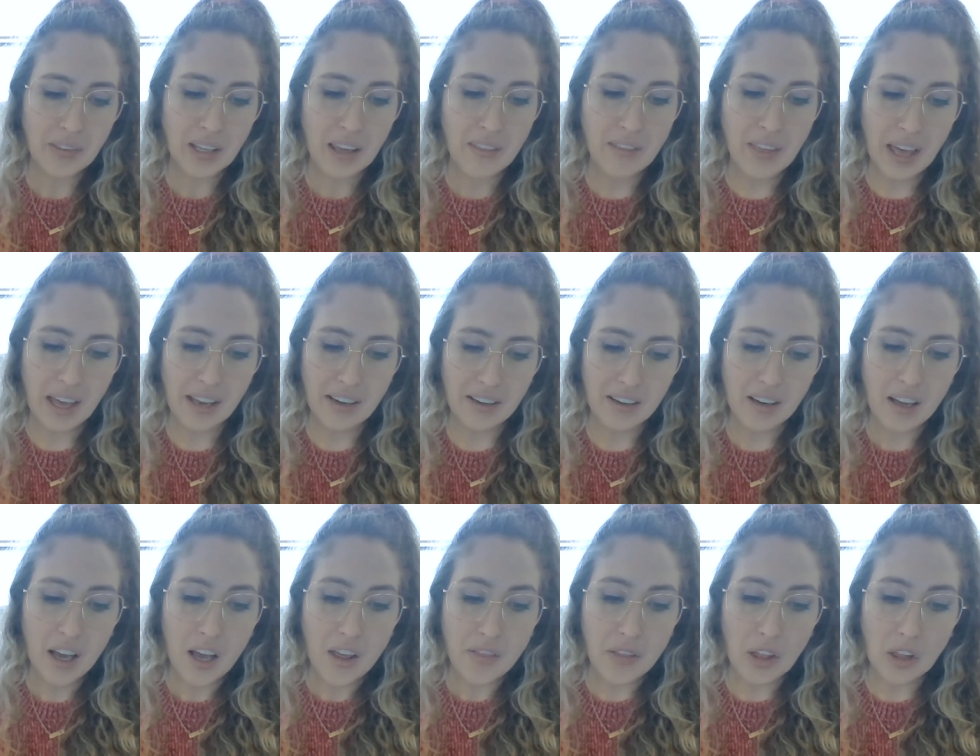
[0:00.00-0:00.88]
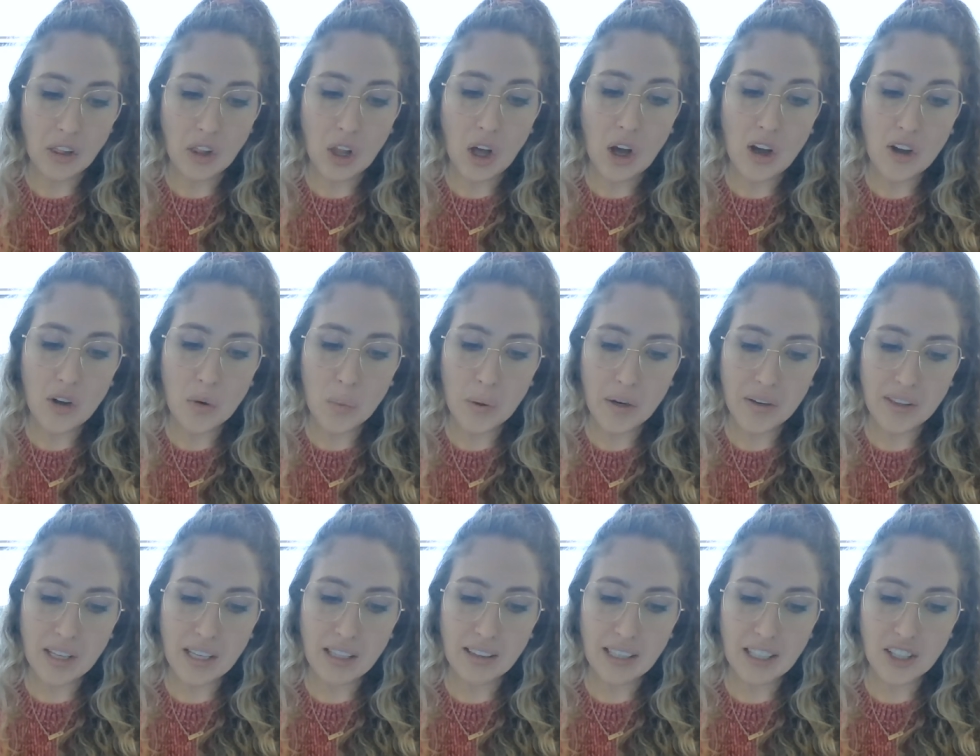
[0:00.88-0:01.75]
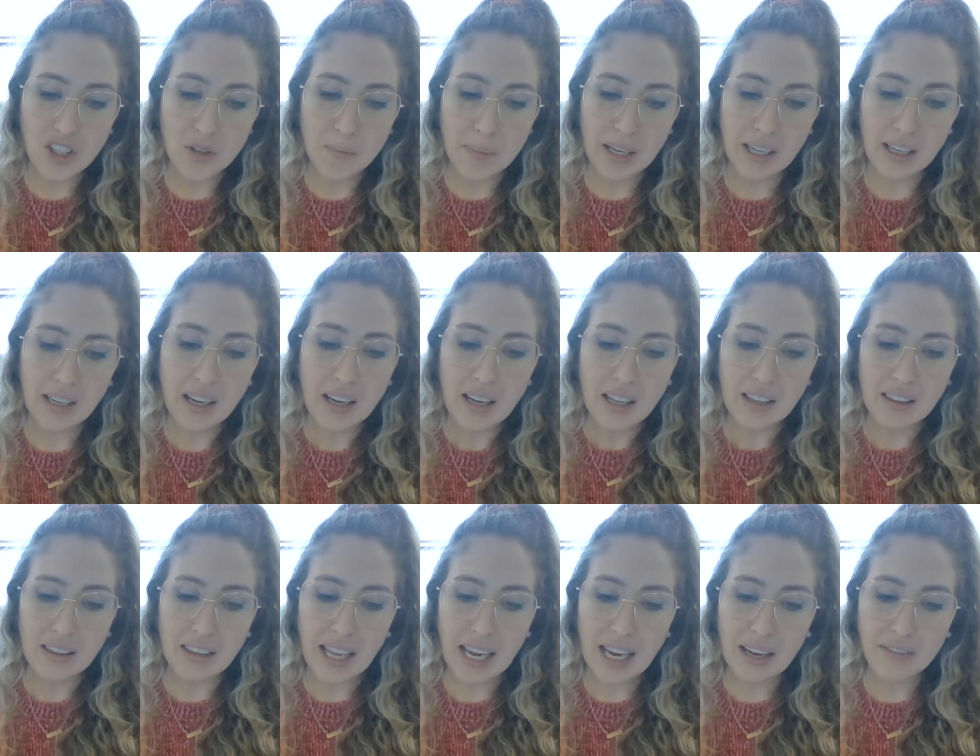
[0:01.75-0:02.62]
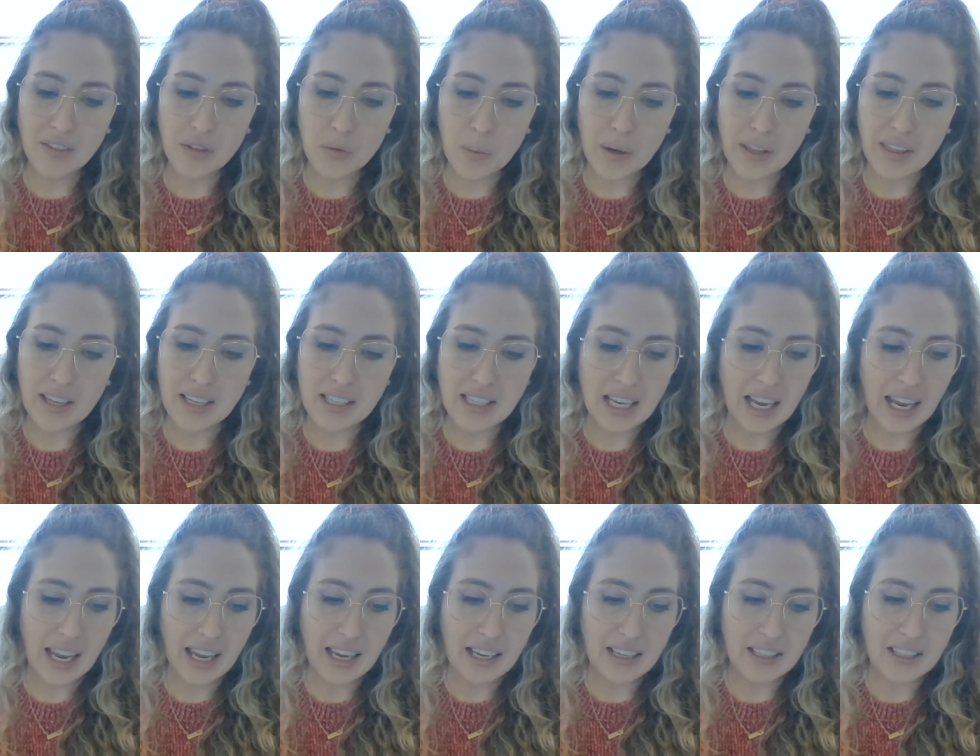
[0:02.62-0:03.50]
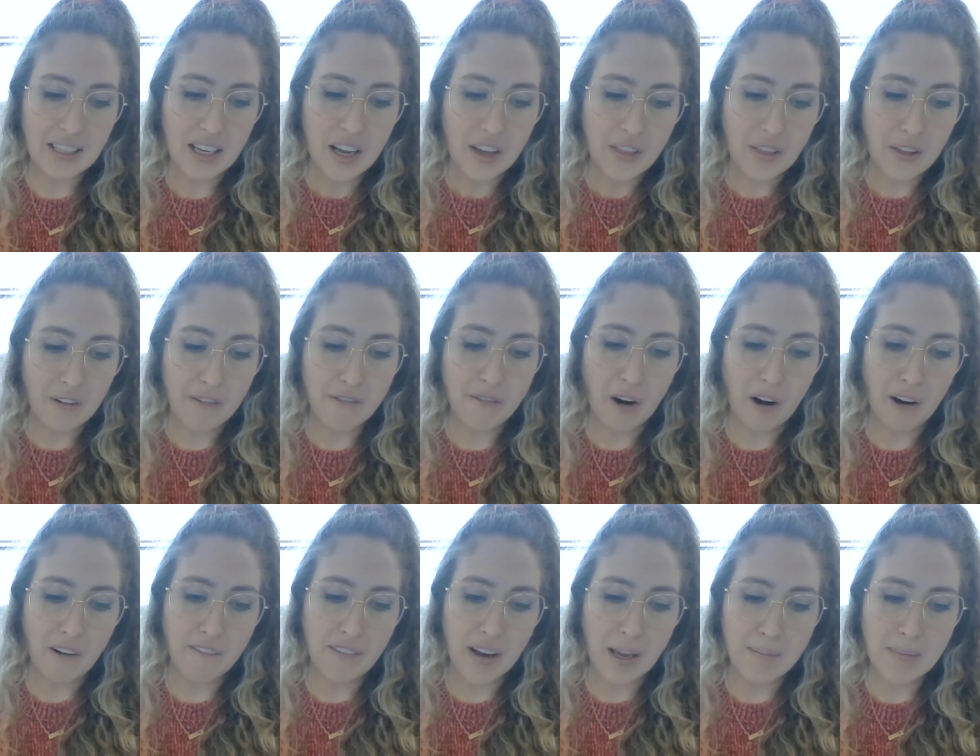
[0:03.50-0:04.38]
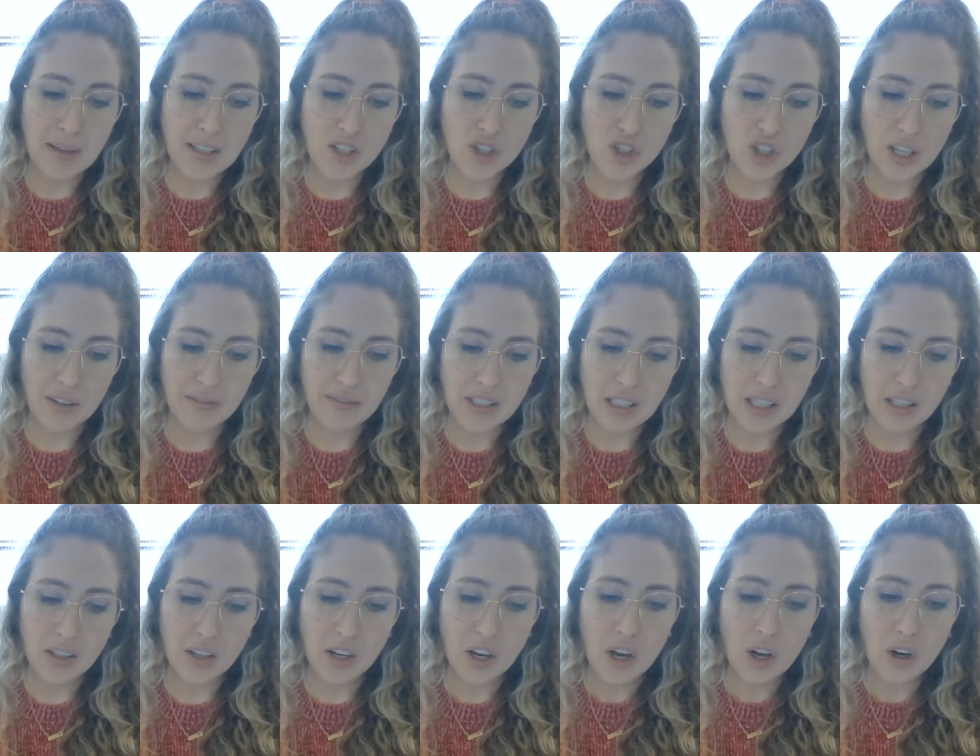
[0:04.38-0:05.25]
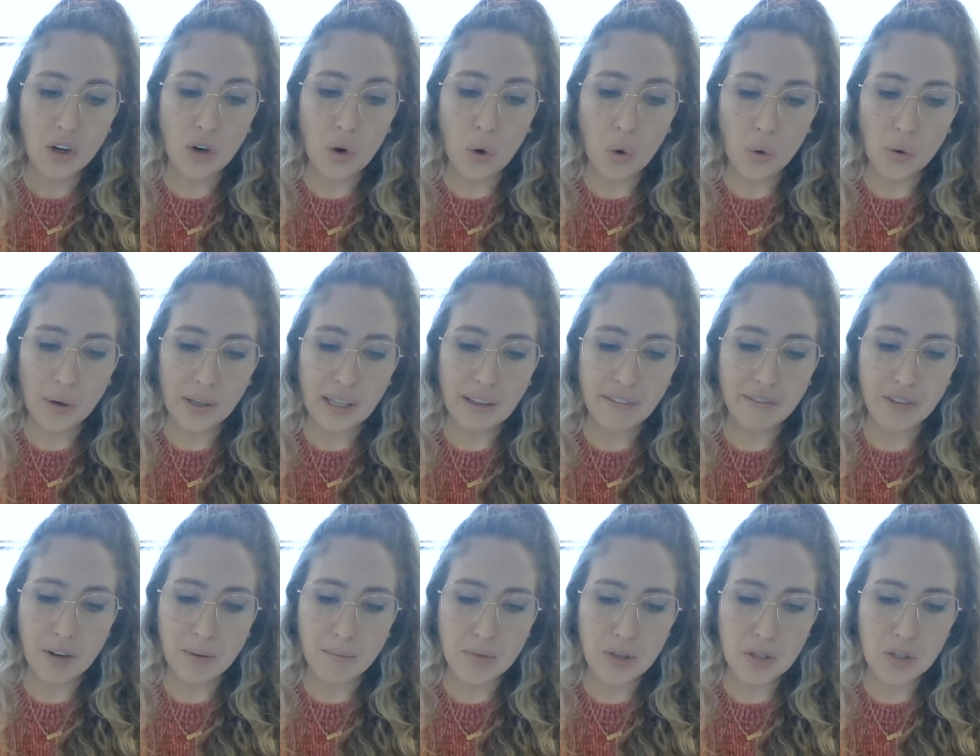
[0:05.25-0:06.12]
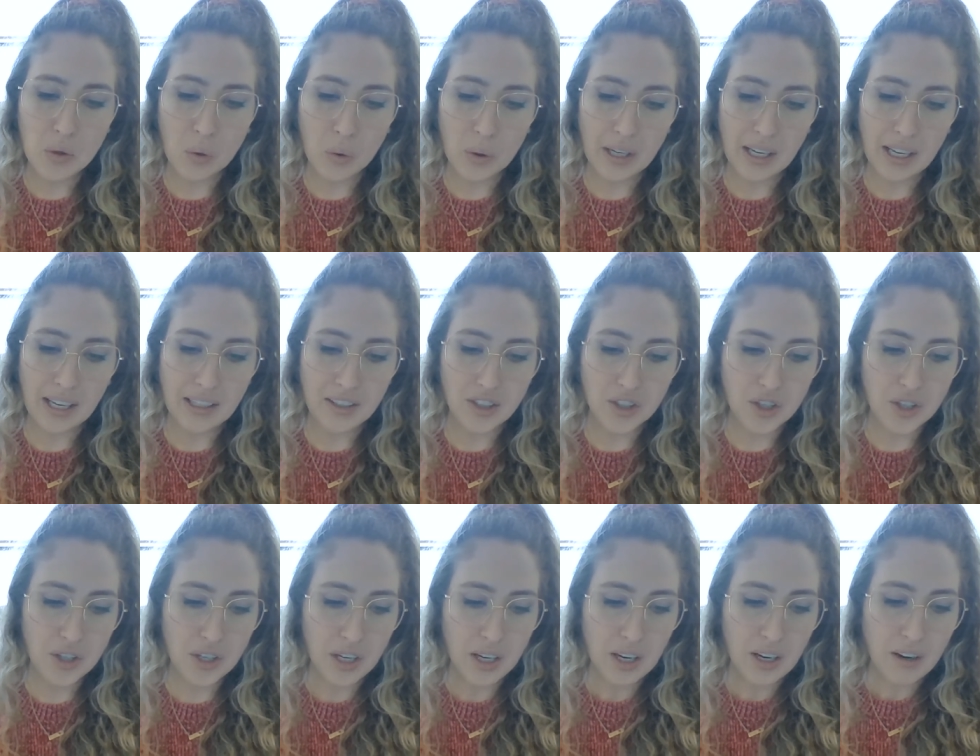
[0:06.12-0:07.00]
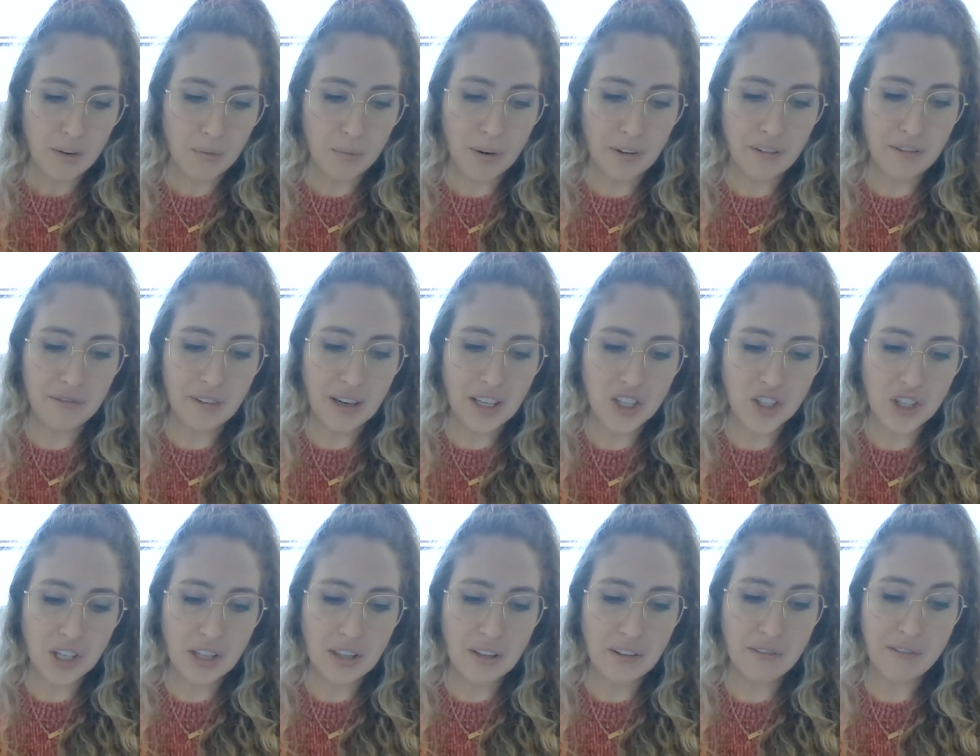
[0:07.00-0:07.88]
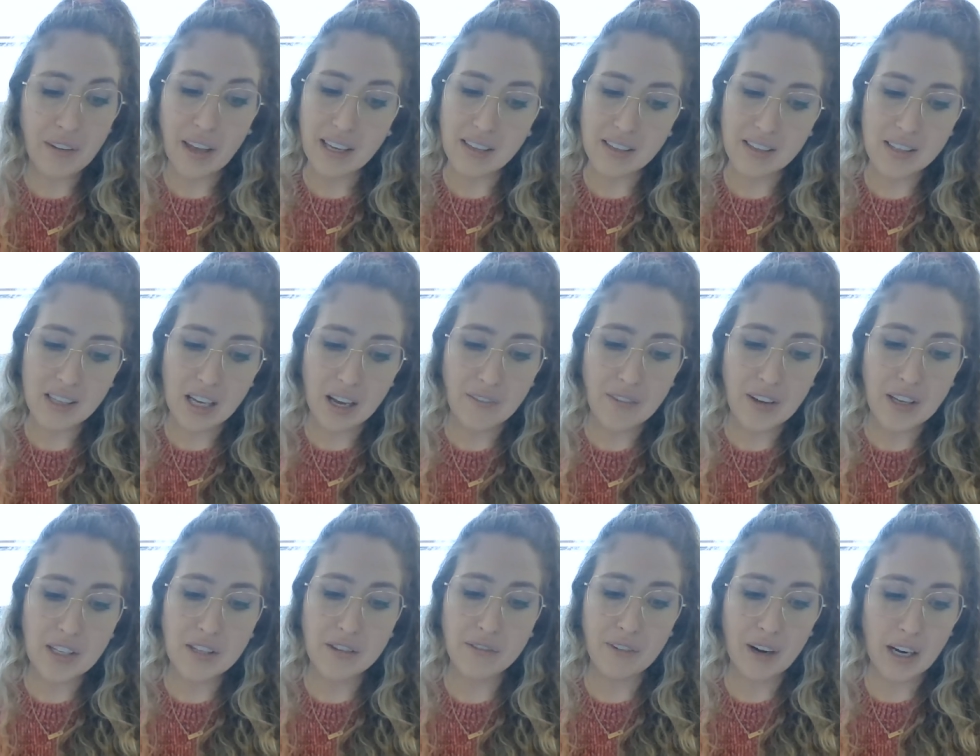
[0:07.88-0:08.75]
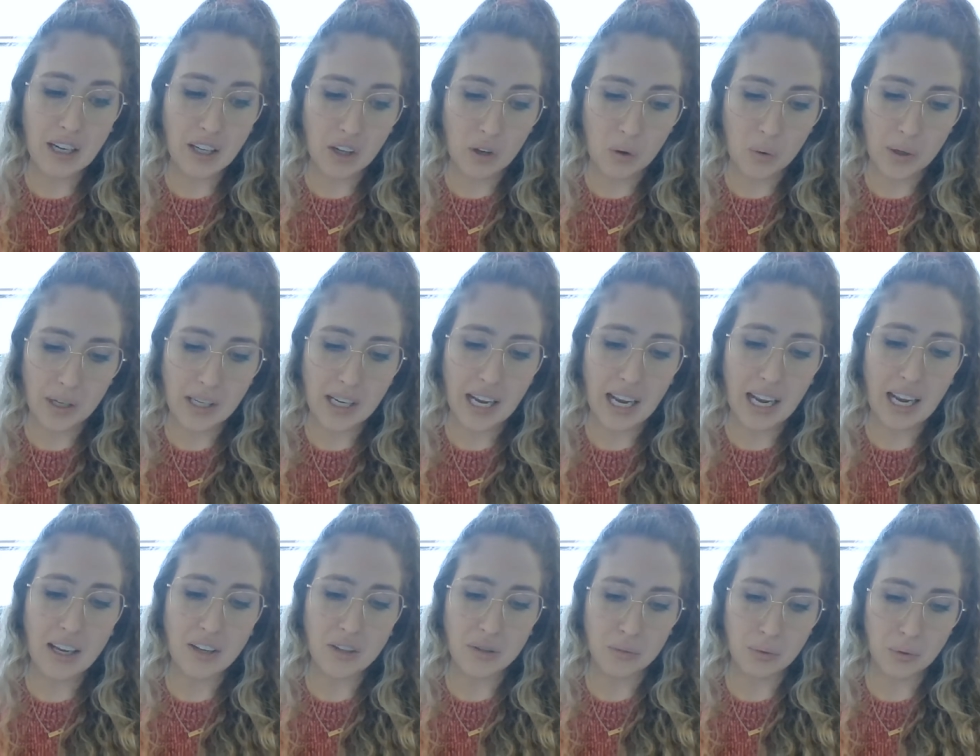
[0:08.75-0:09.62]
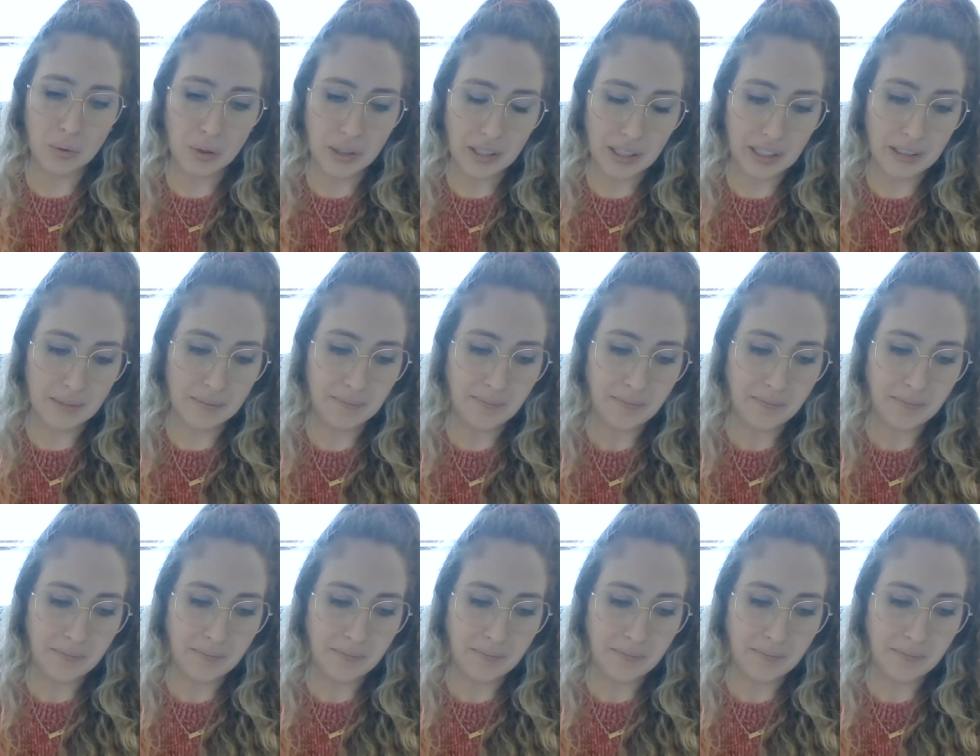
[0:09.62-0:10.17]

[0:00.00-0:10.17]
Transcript: Then the long worthy liegeman laved with his hand the far famous chieftain, gory from sword edge, refreshing the face of his friend lord and ruler.